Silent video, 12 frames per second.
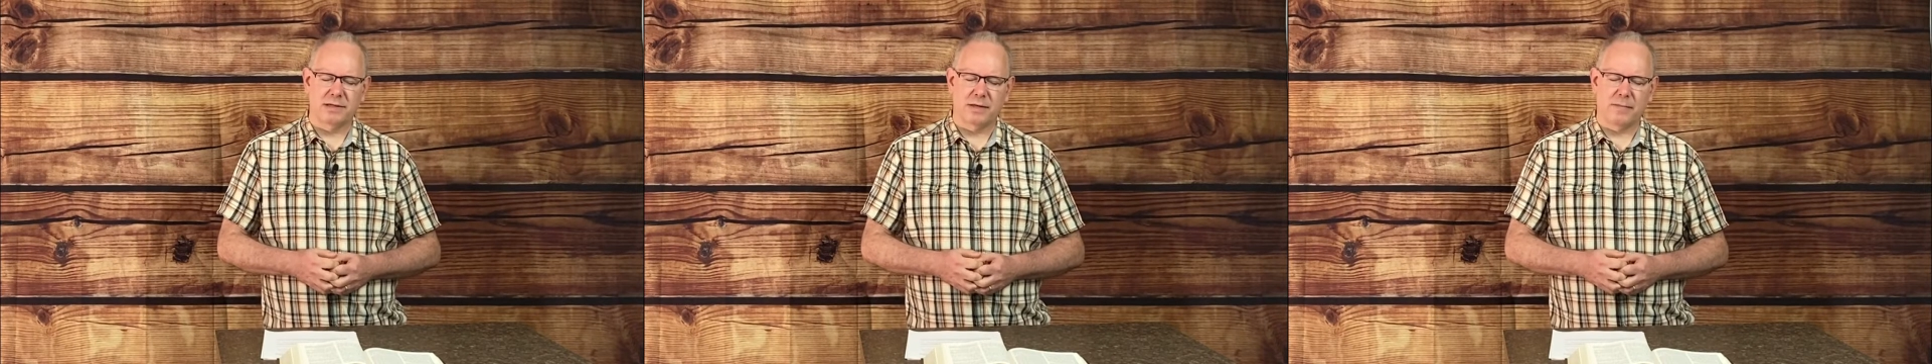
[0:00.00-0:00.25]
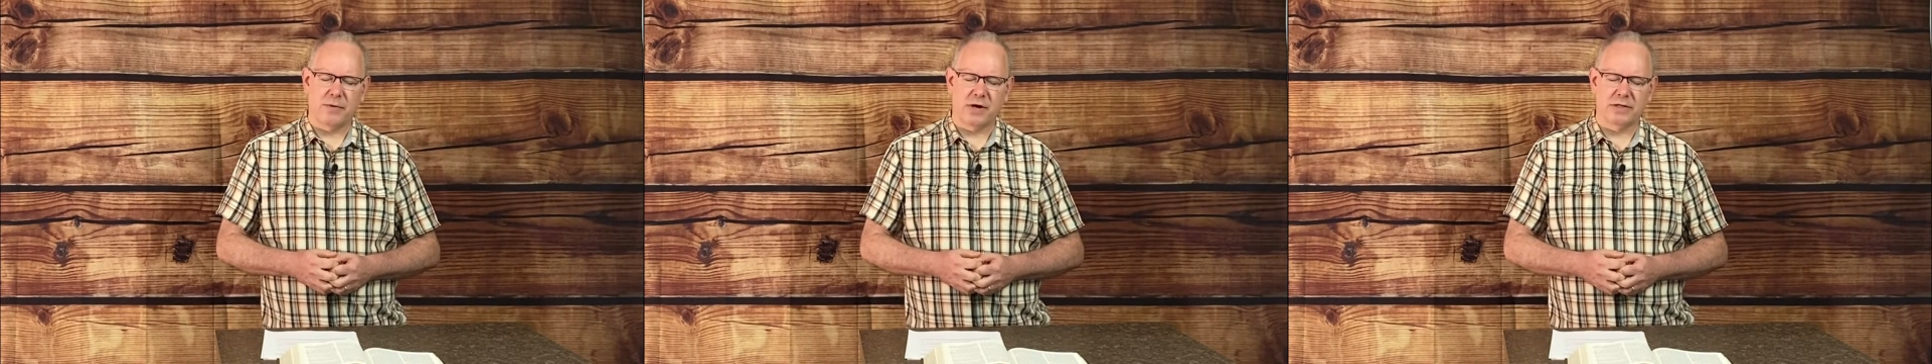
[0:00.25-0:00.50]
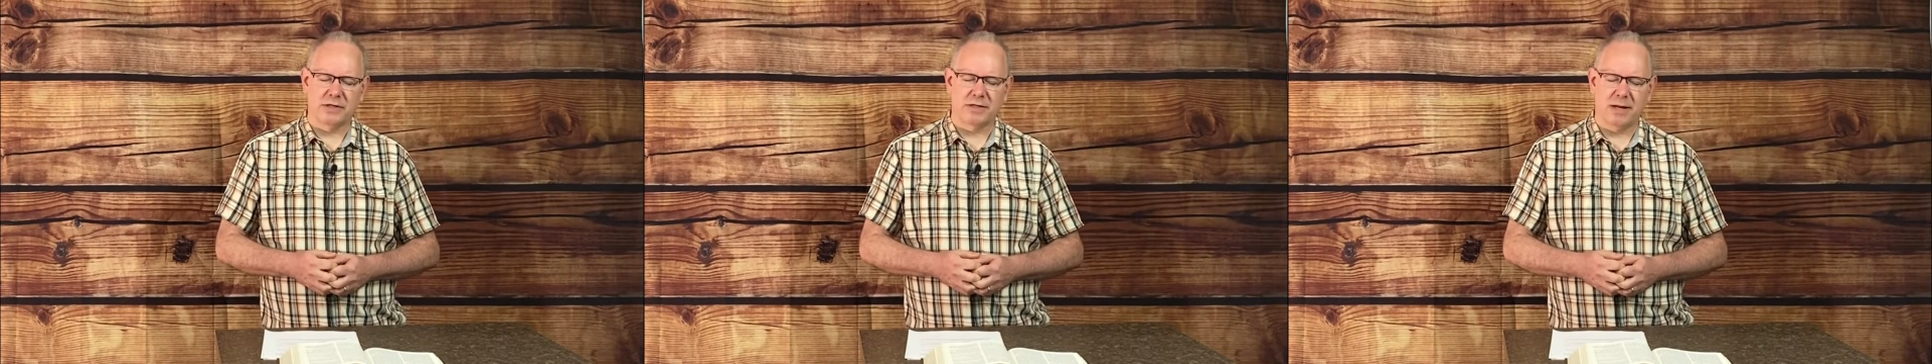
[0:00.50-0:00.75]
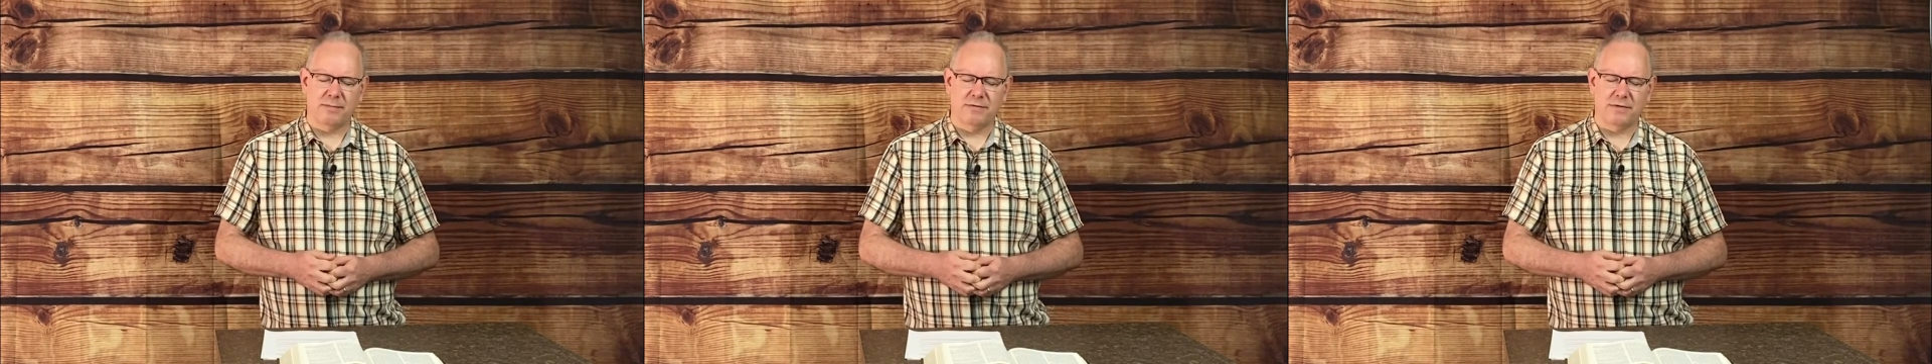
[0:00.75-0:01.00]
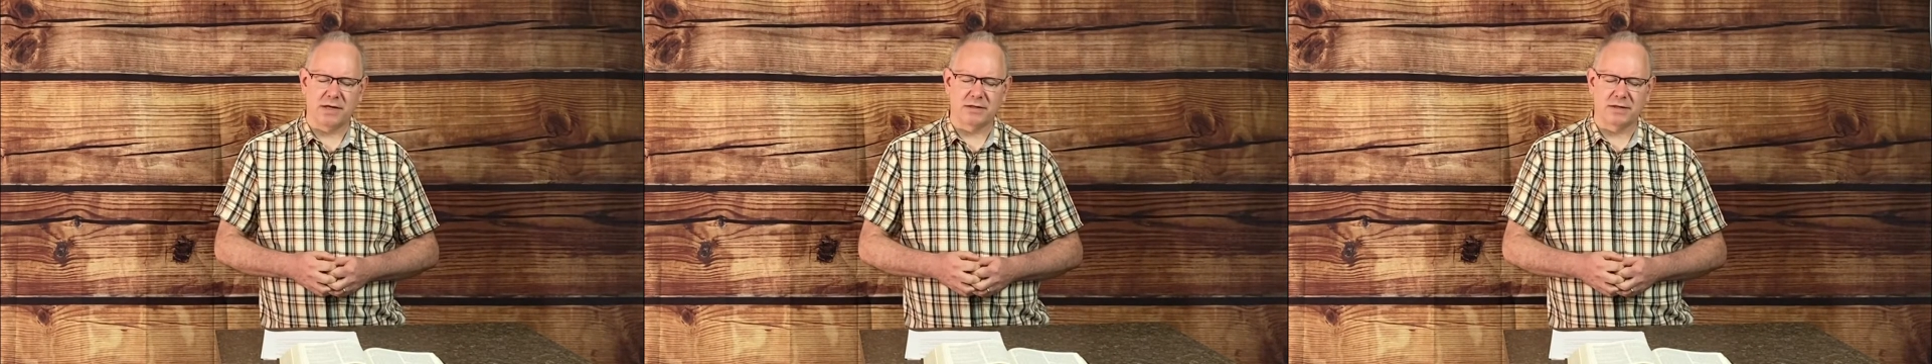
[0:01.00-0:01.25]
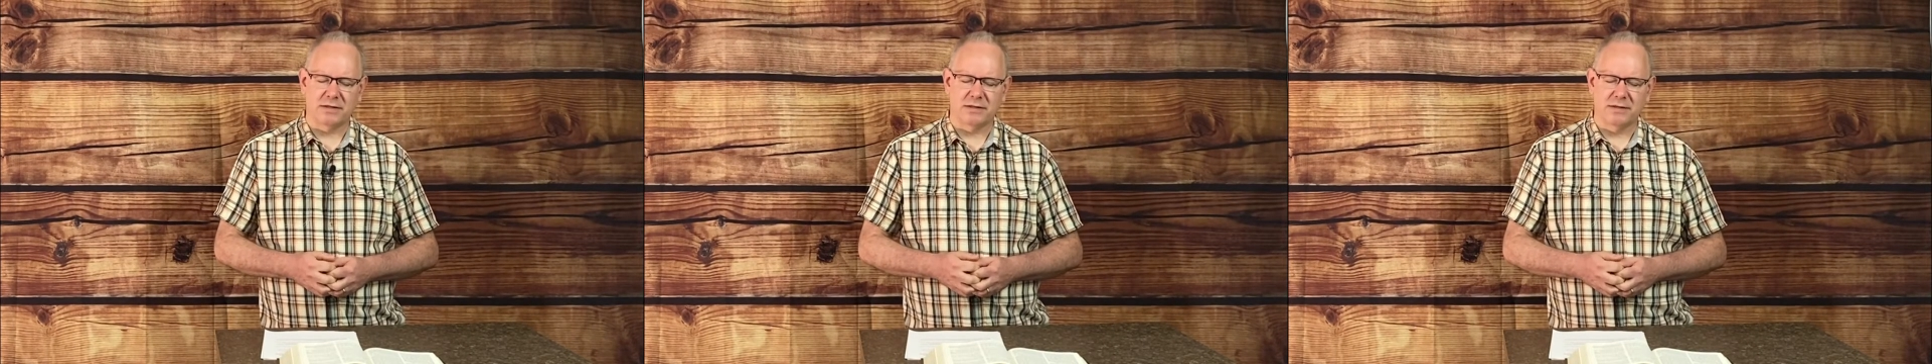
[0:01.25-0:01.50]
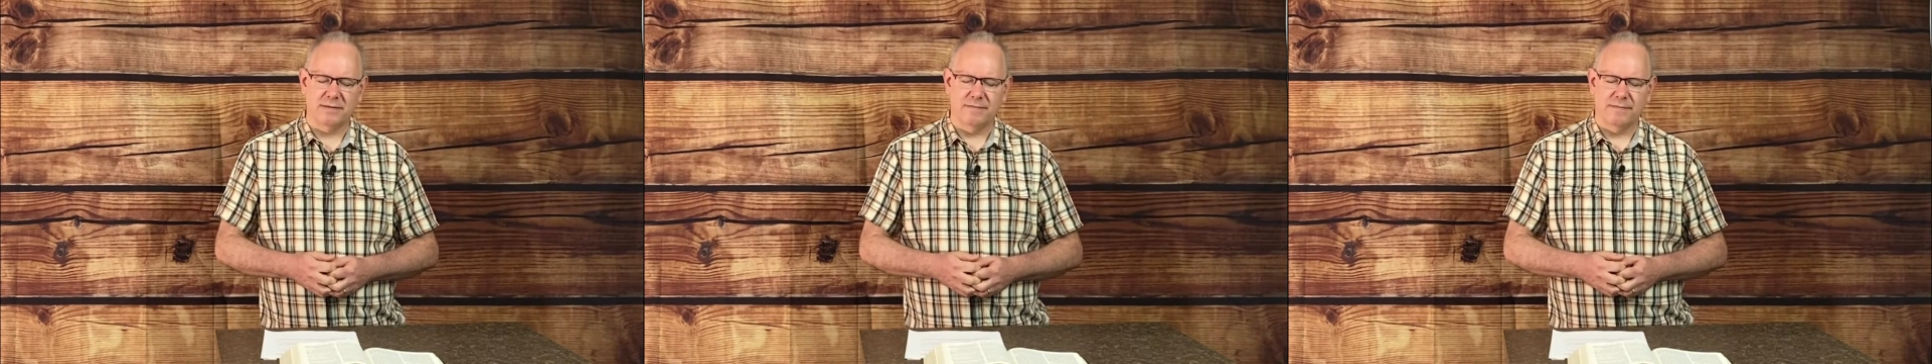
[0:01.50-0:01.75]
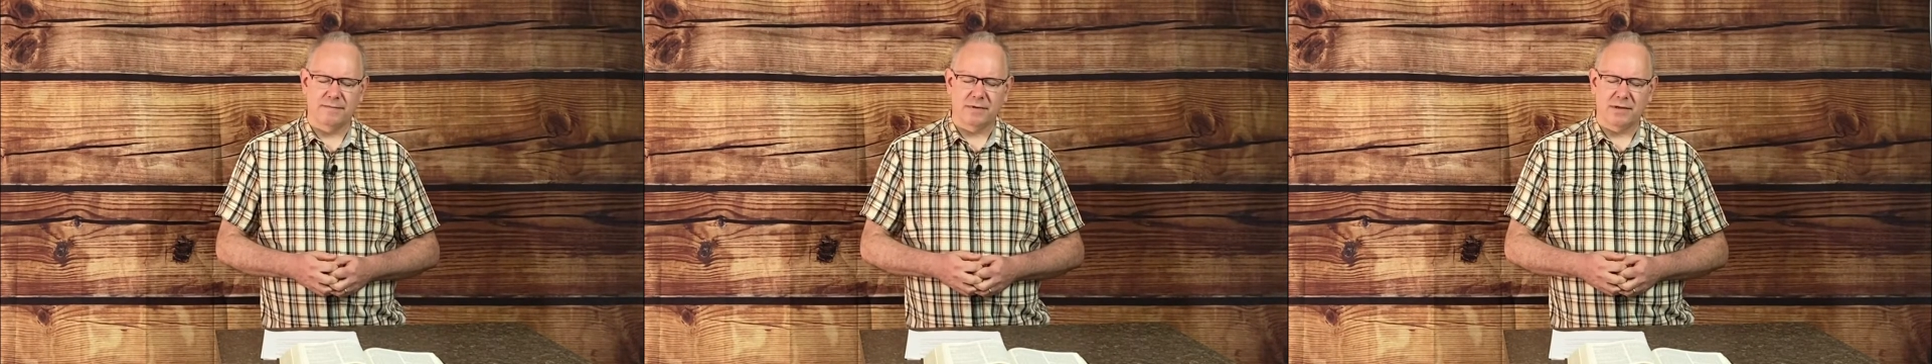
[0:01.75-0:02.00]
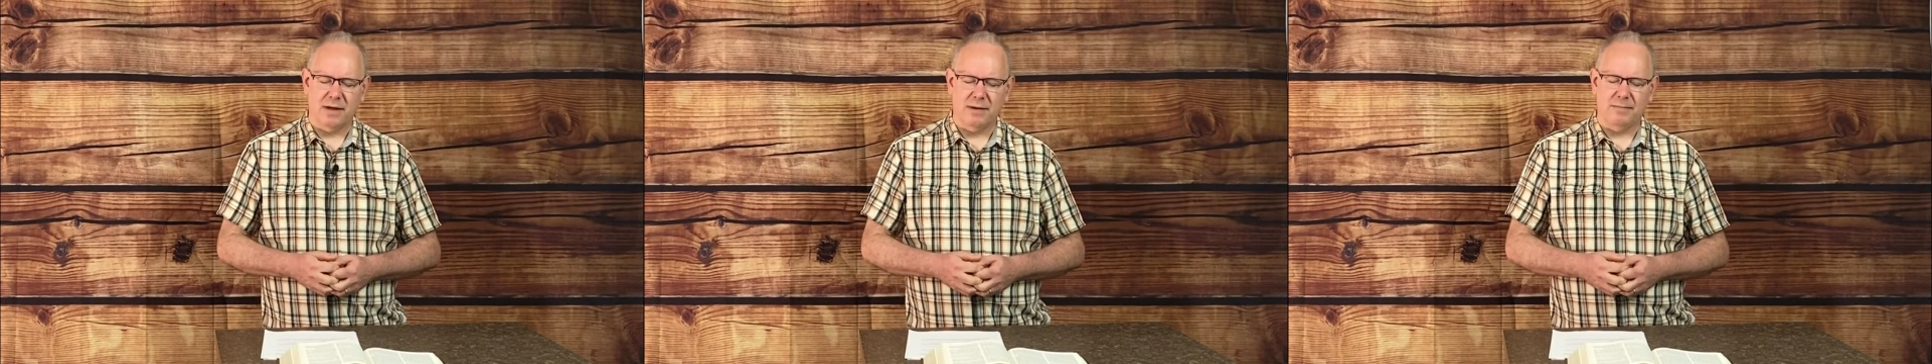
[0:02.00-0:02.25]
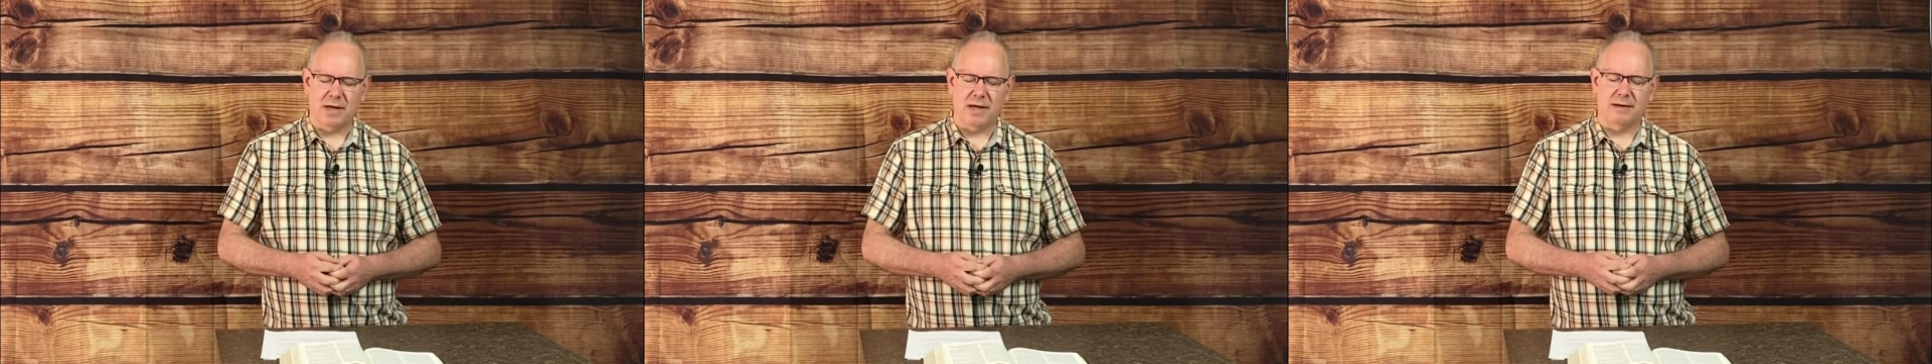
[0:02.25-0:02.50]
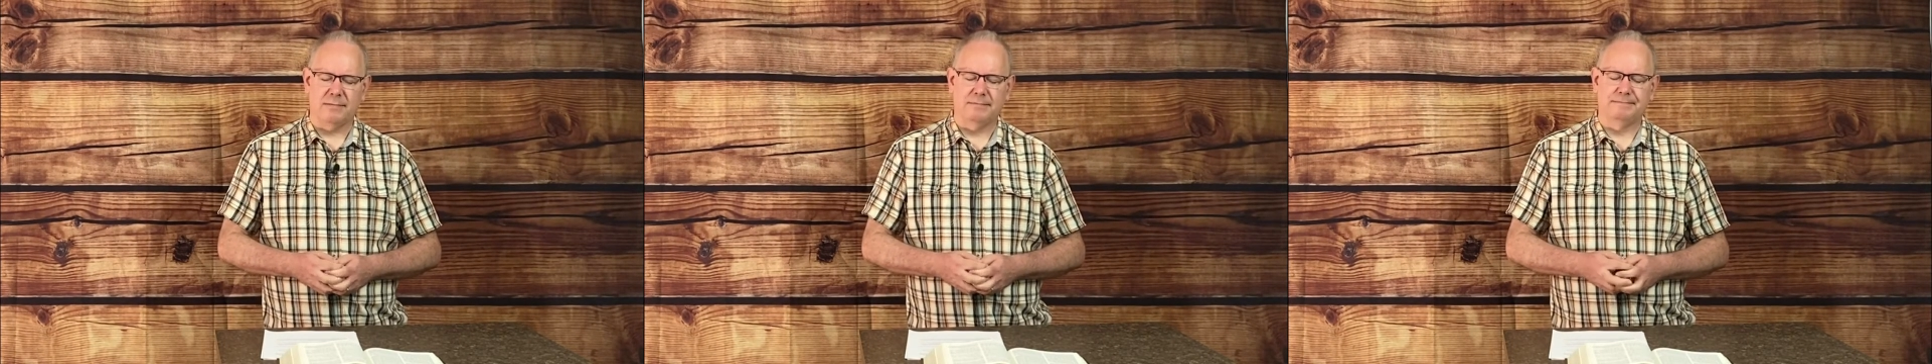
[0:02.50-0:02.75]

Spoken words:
in the precious name of Jesus. Amen.